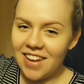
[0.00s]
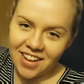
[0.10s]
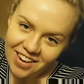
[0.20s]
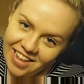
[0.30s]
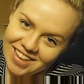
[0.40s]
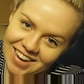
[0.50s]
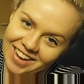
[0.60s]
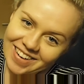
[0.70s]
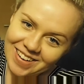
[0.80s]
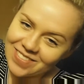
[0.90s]
I didn't go like that,
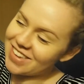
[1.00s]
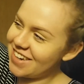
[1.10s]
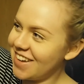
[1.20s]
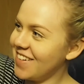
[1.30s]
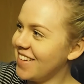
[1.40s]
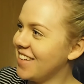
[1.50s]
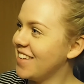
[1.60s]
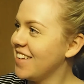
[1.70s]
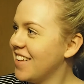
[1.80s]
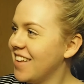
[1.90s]
like I normally do. Yeah.